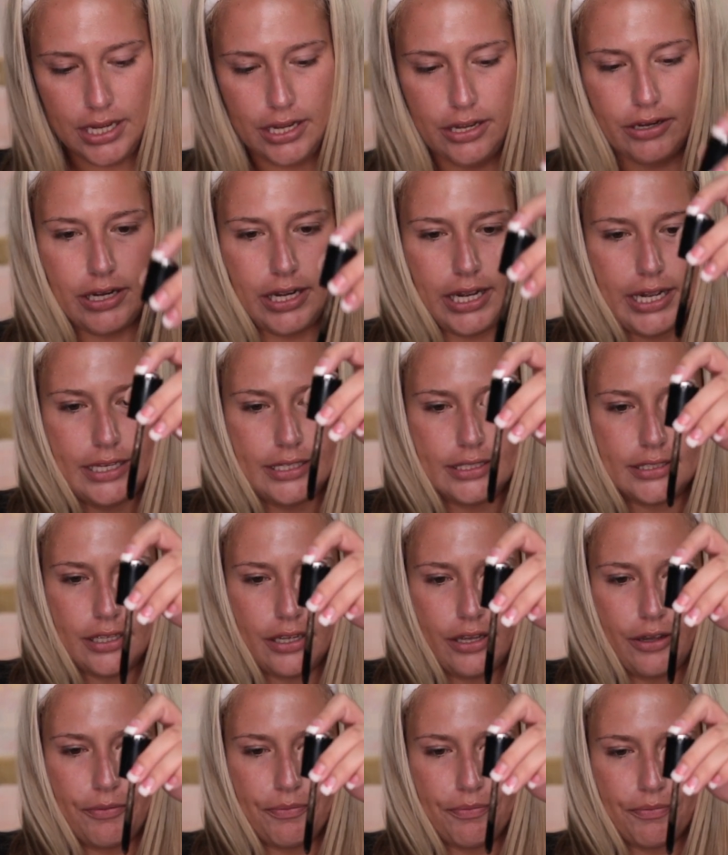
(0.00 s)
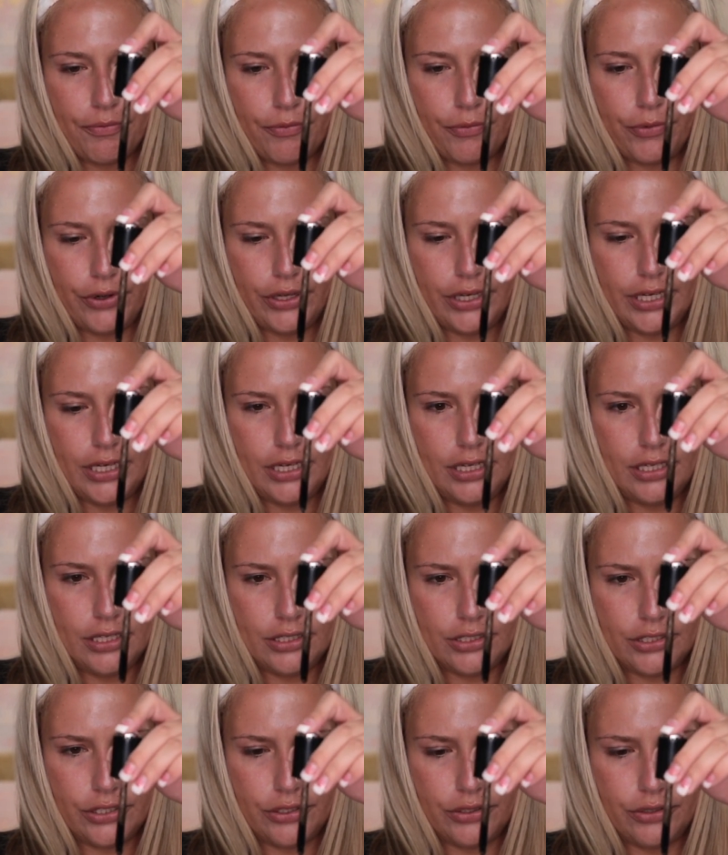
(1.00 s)
Okay, so one,
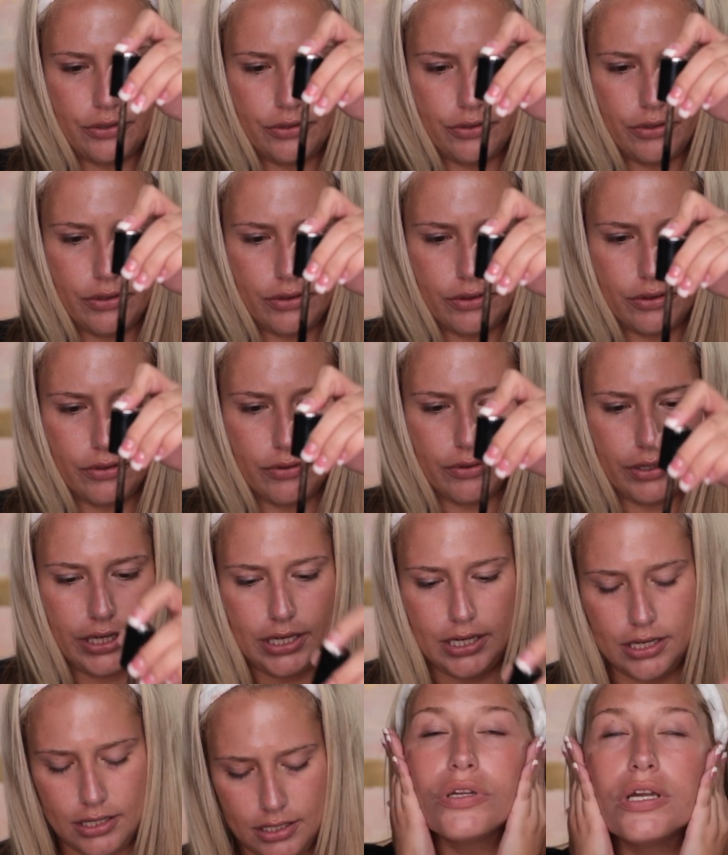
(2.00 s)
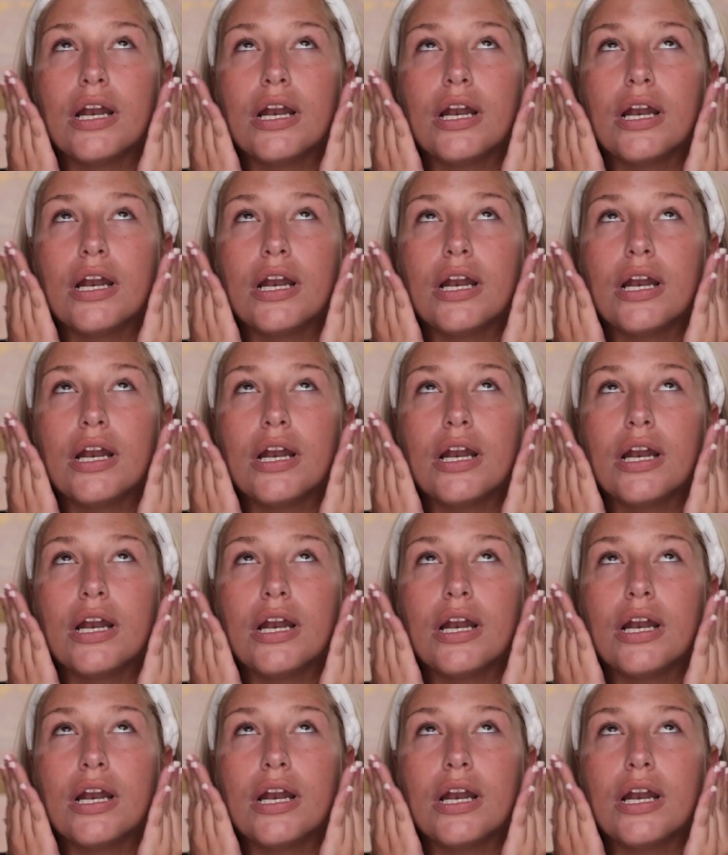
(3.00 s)
two, three.